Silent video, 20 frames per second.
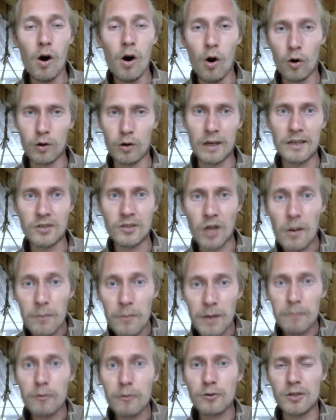Okay, some
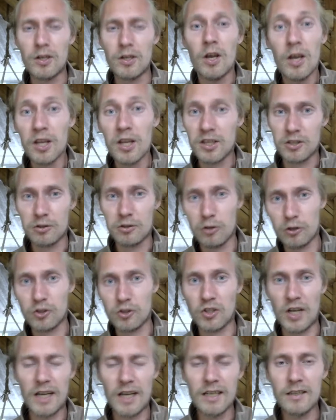people say it's not
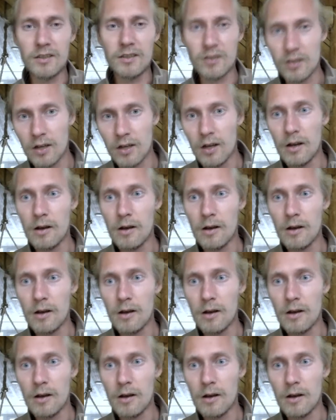science,